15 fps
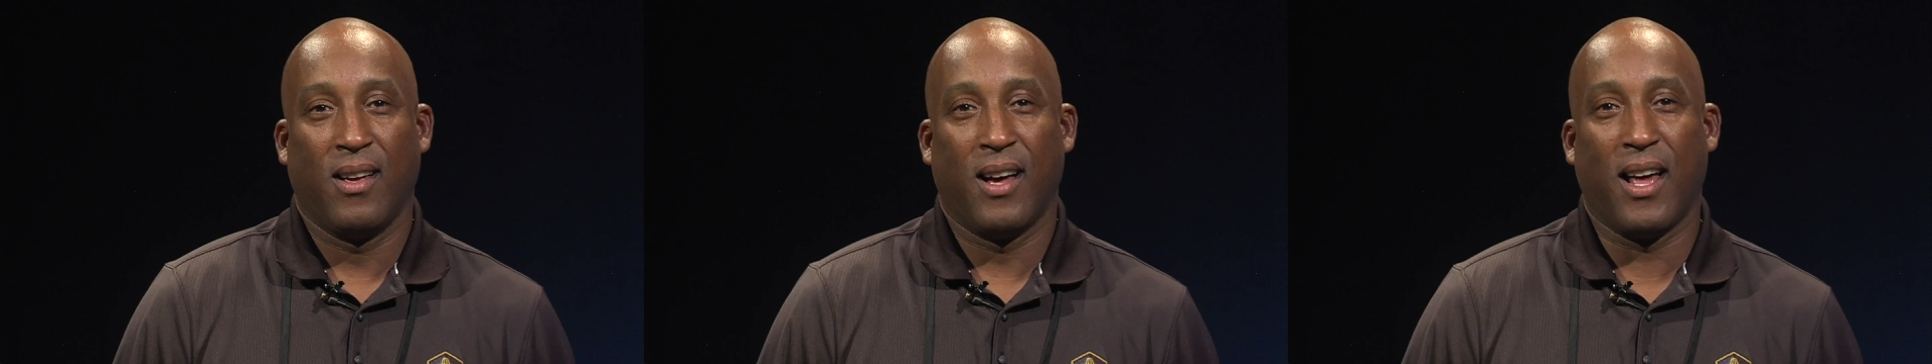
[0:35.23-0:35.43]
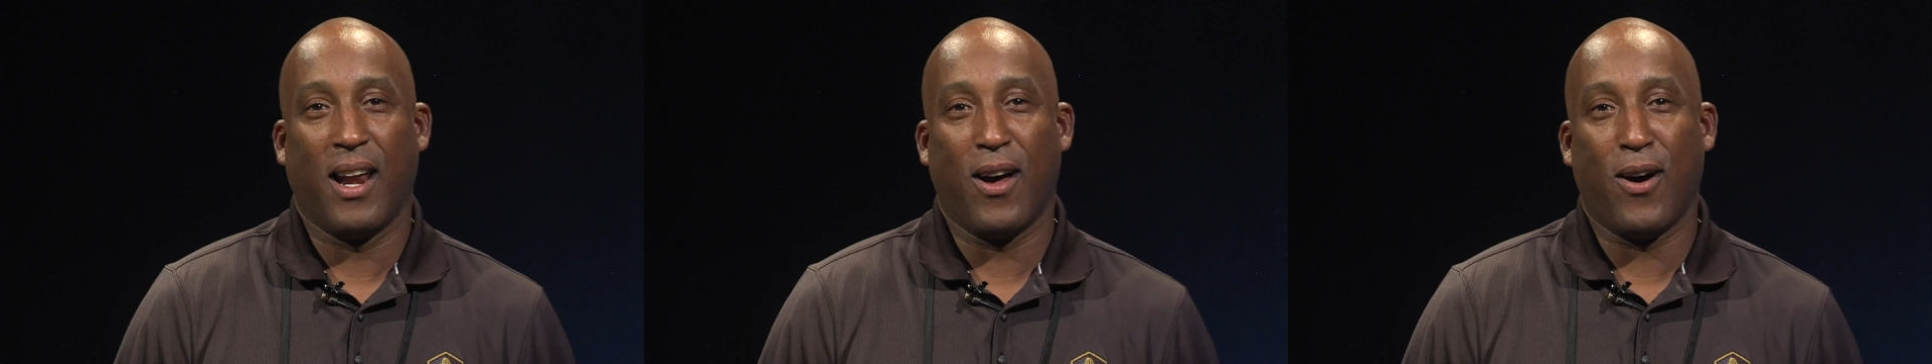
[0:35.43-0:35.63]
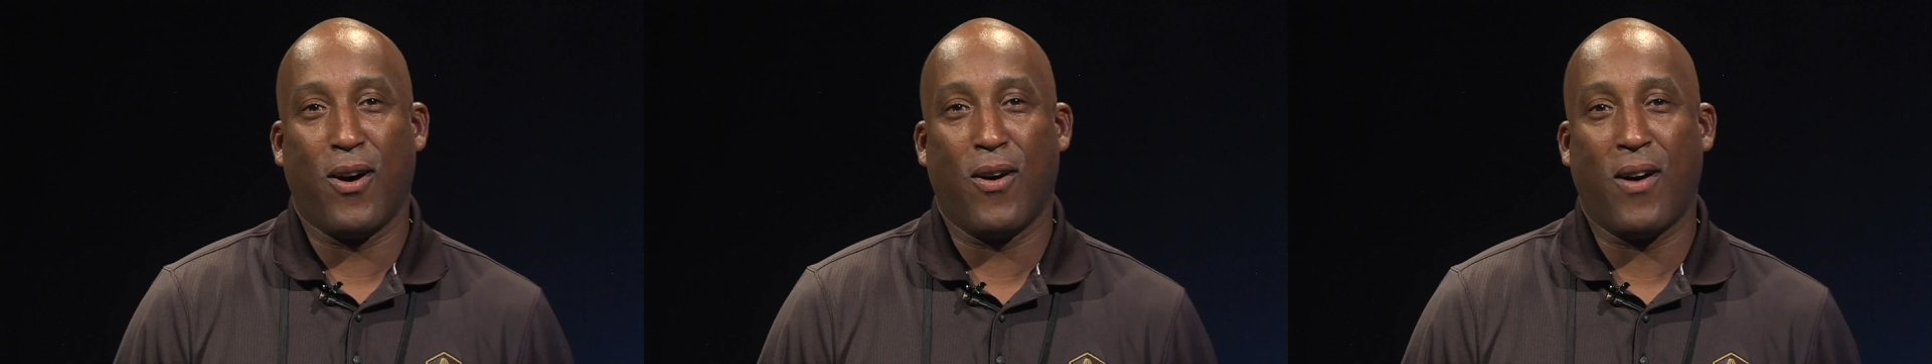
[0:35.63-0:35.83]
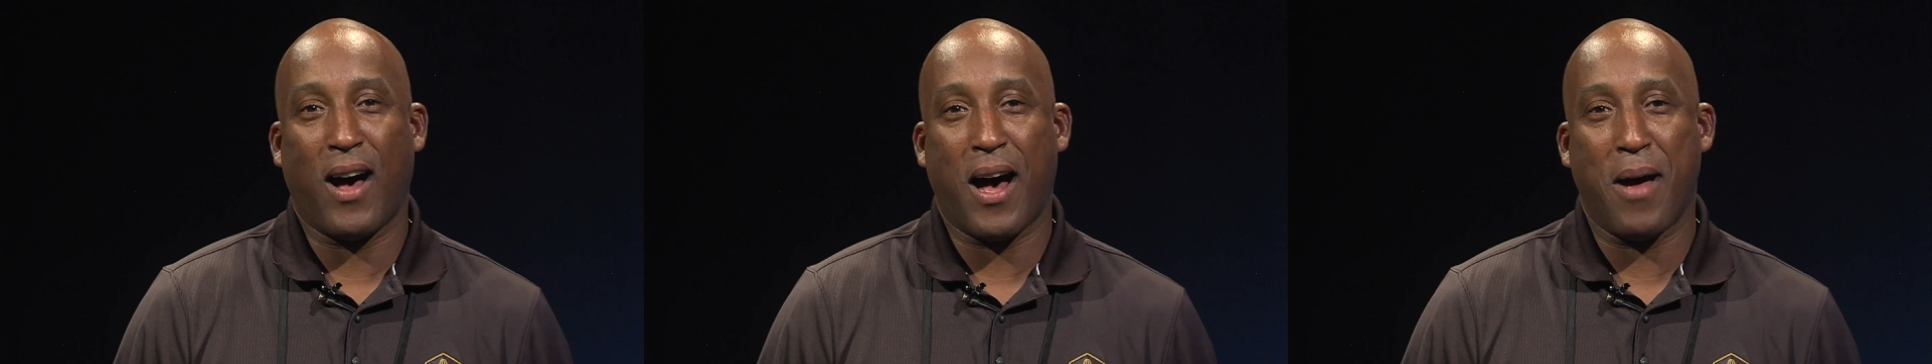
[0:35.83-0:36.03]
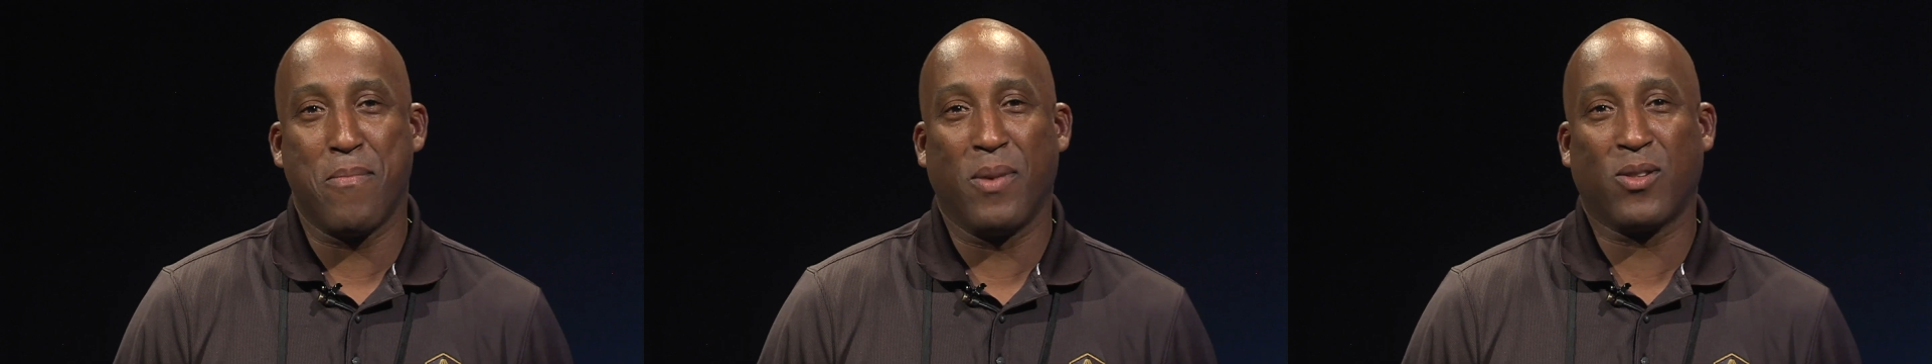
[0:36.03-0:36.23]
Hello,
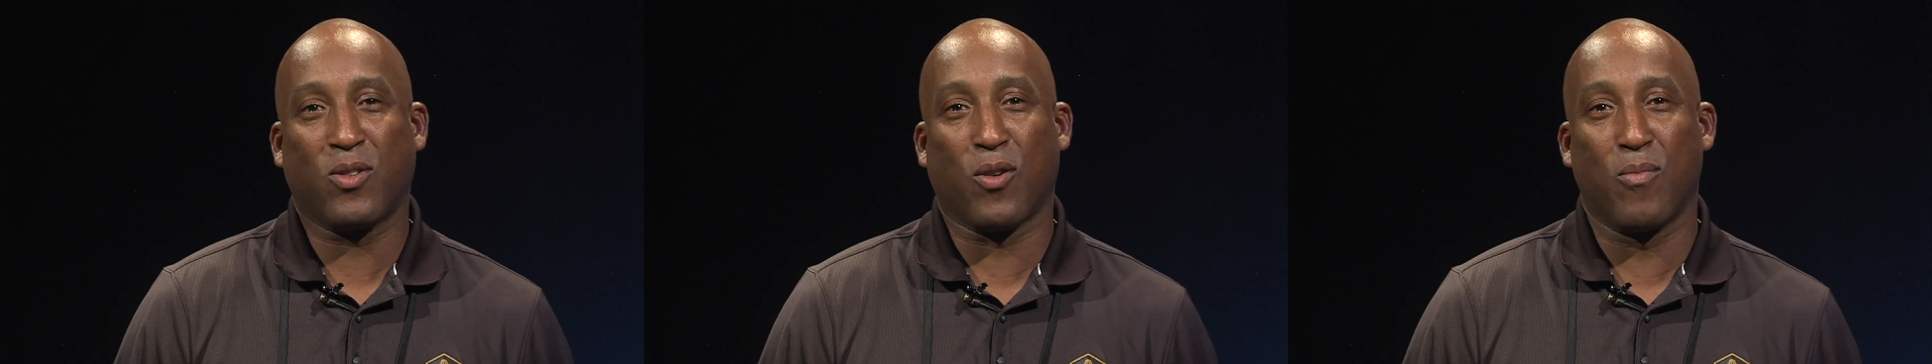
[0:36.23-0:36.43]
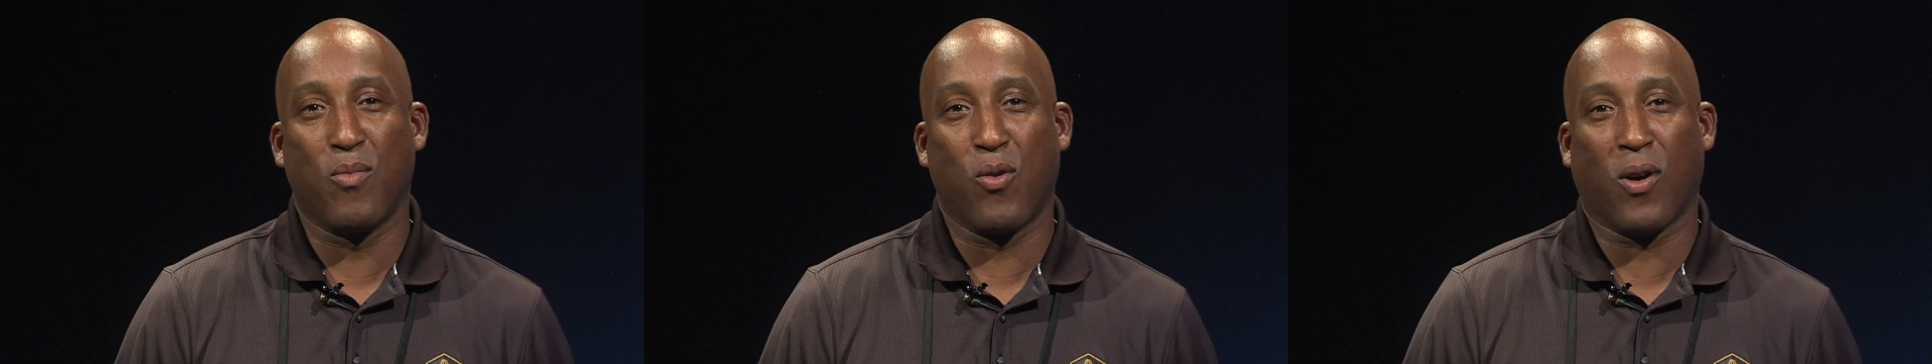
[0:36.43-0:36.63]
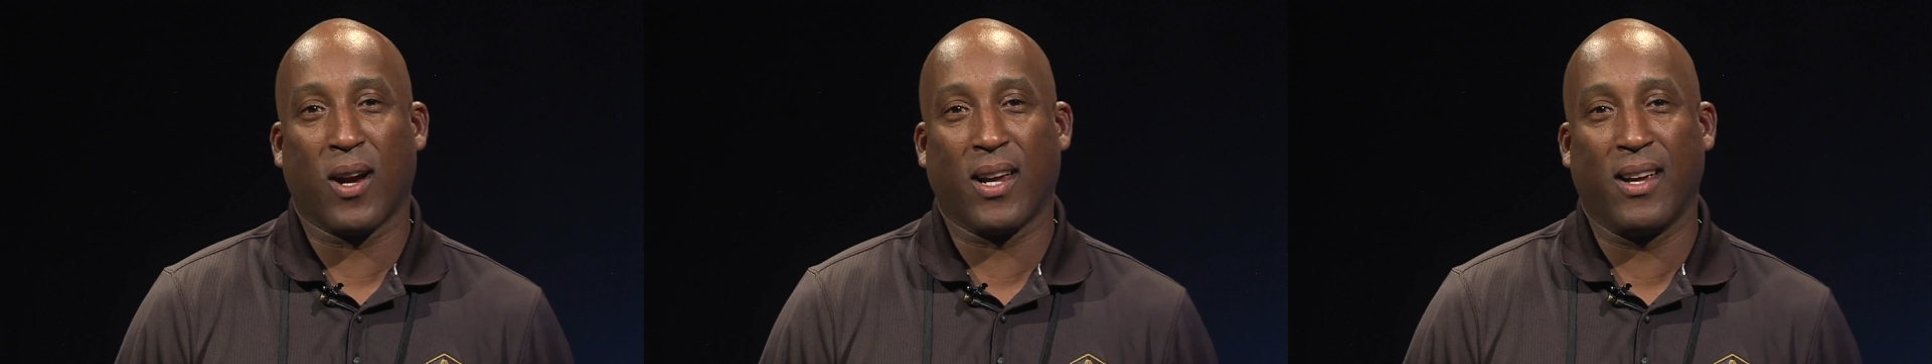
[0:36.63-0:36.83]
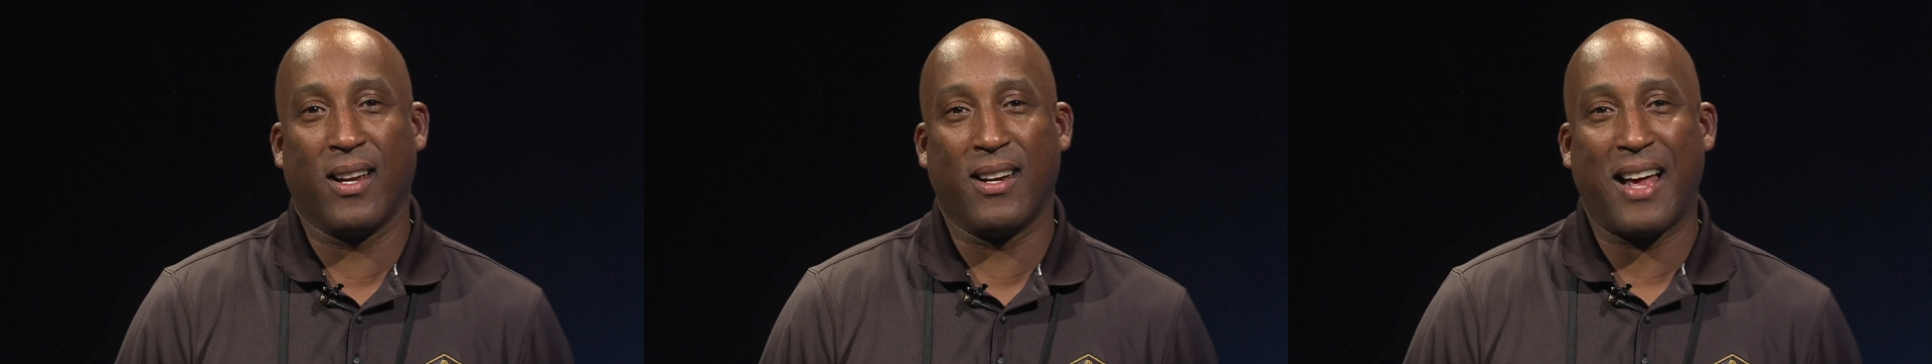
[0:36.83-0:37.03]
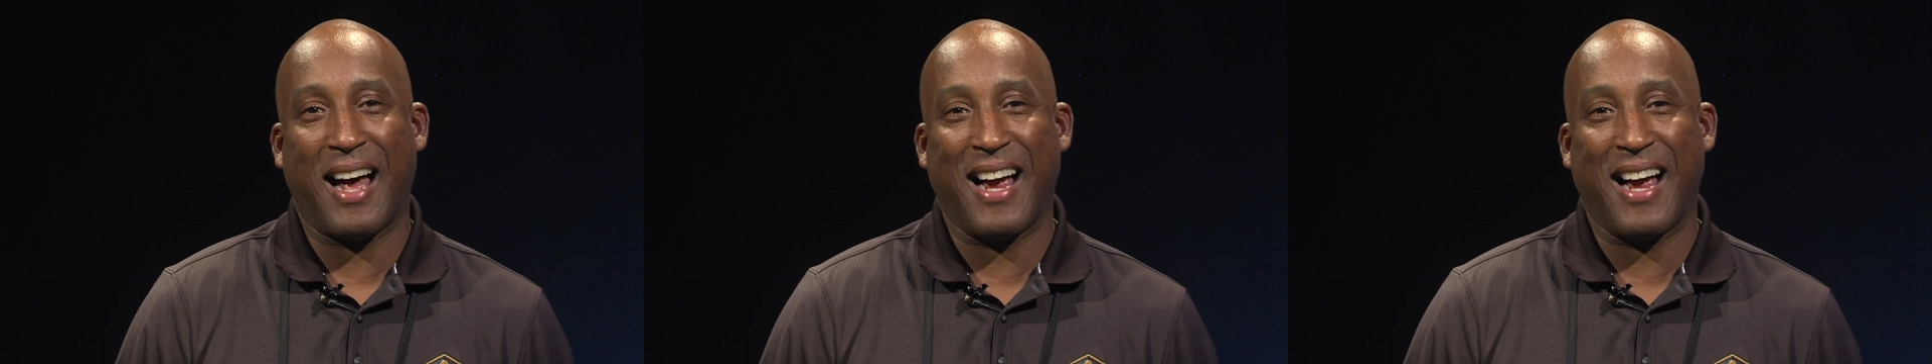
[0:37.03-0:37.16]
I'm Mr. Morgan.